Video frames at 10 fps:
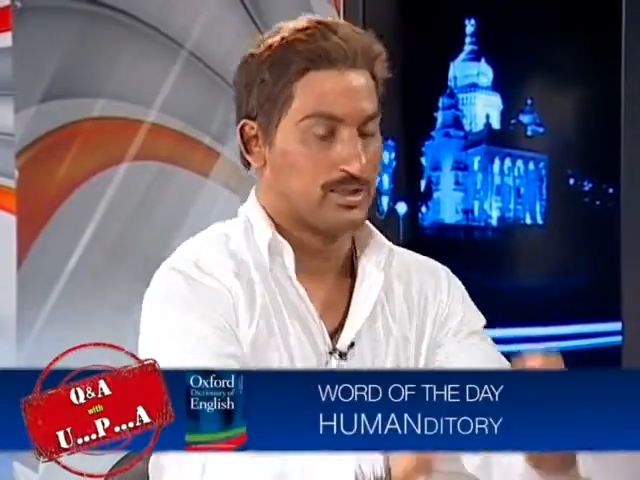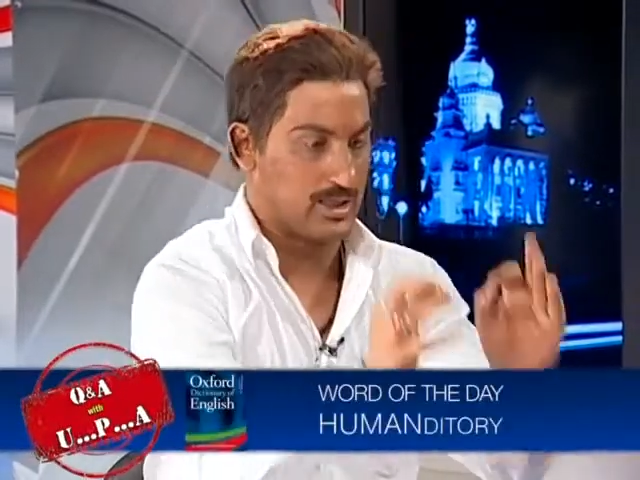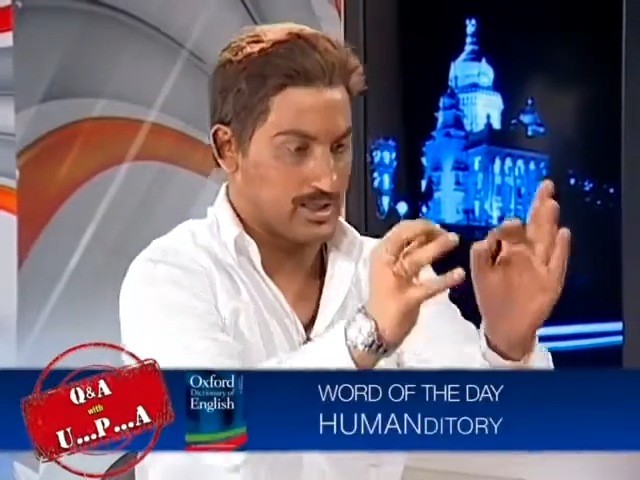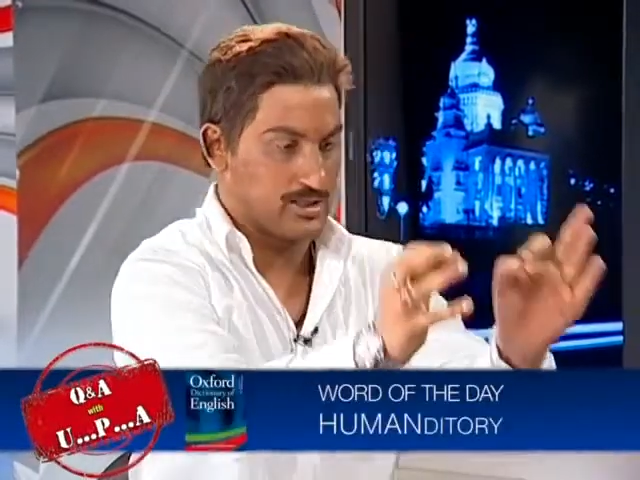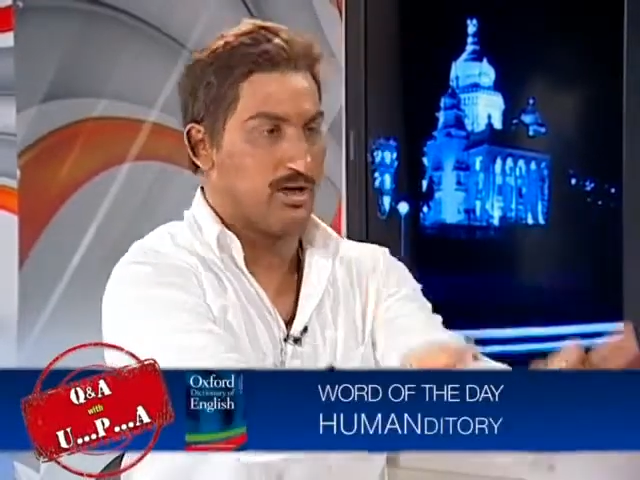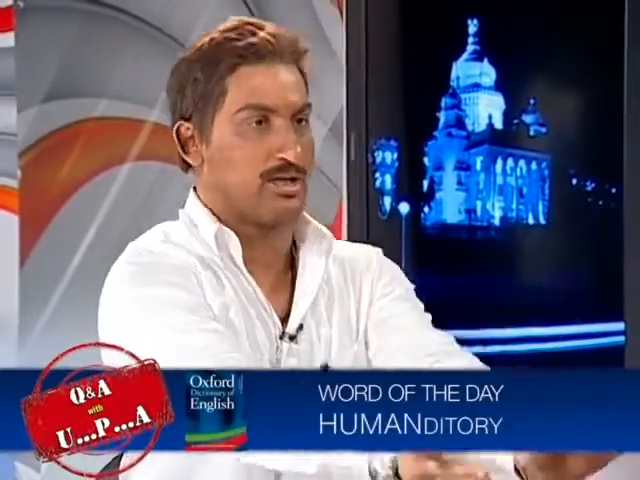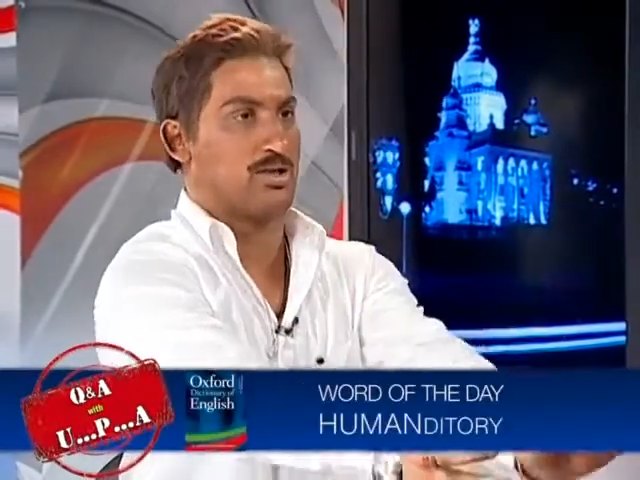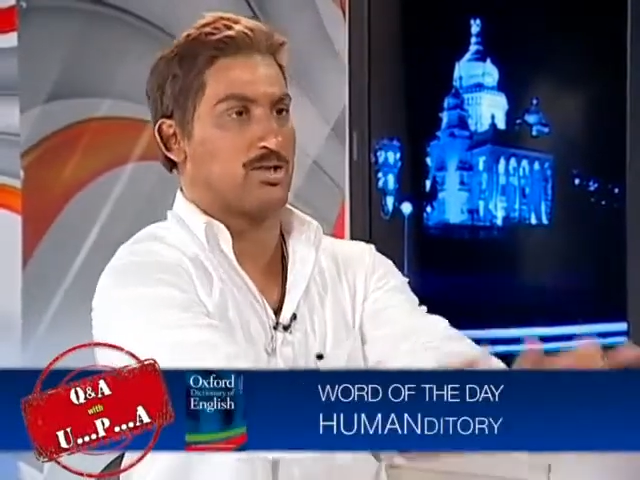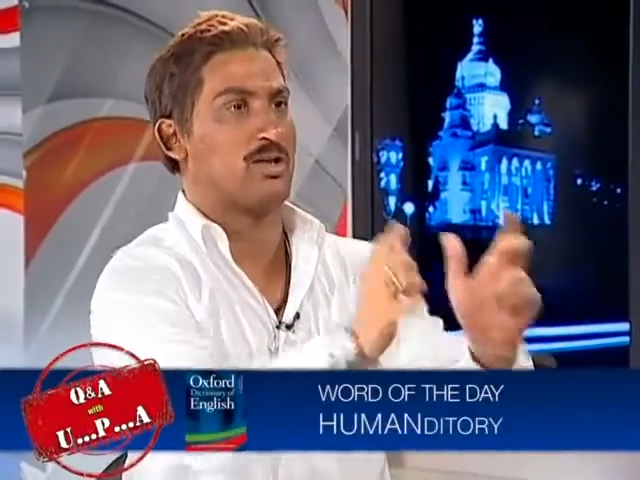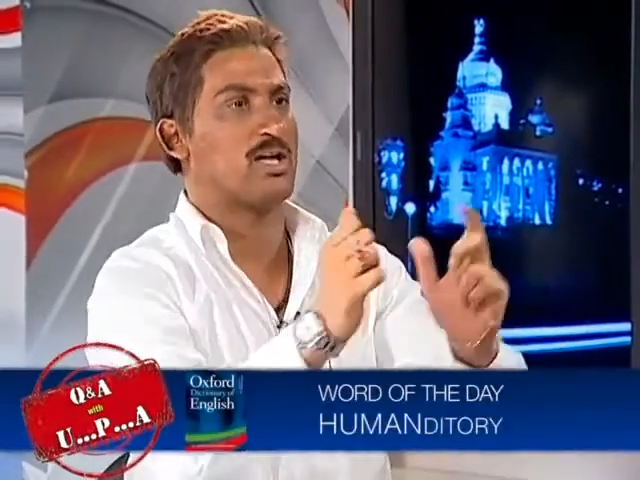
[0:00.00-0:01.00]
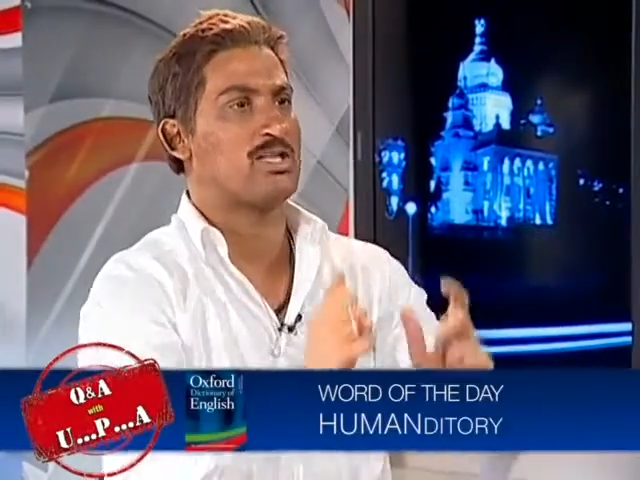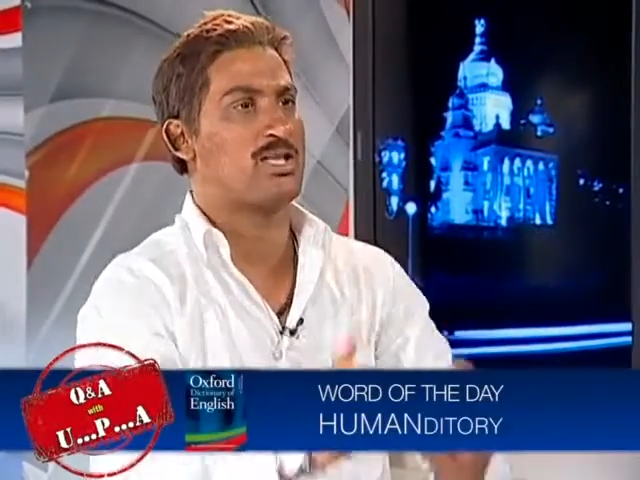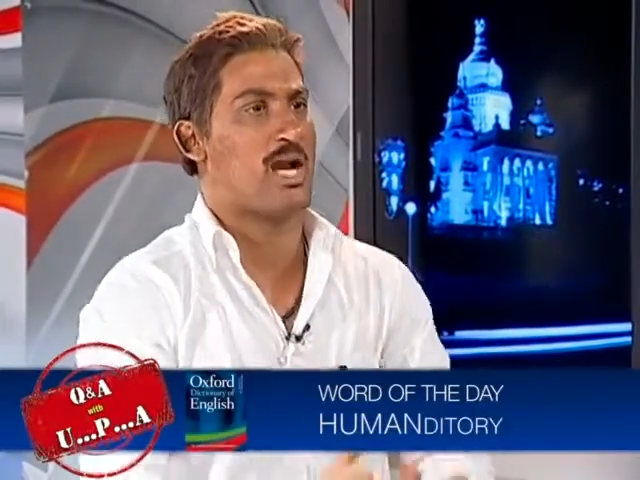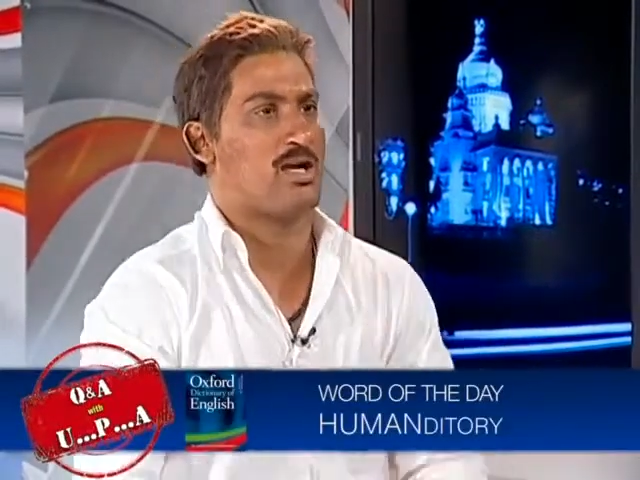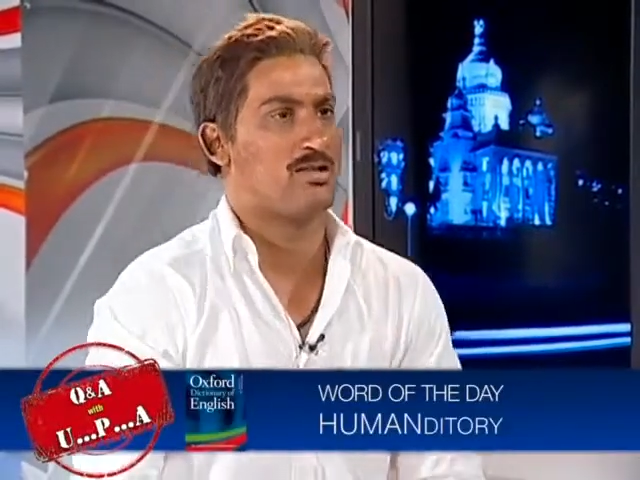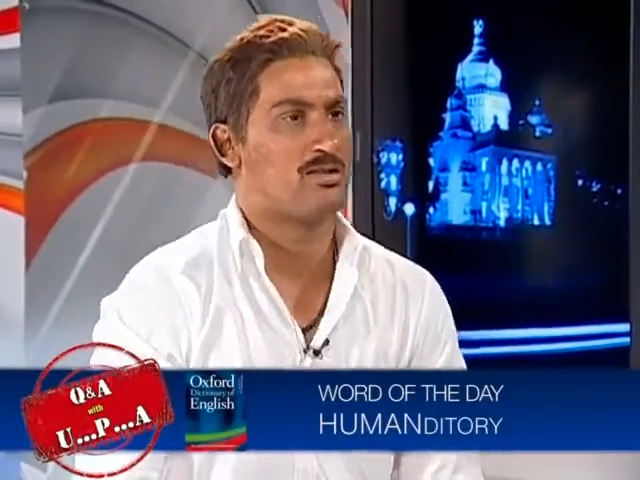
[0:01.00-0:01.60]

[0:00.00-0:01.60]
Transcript: That is what you need to understand.